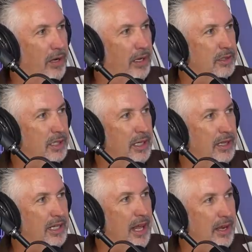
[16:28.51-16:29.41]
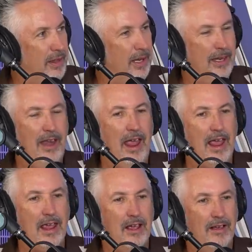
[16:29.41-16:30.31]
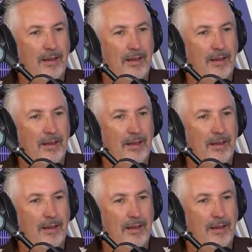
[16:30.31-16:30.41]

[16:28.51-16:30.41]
And it's like, at the end of the day,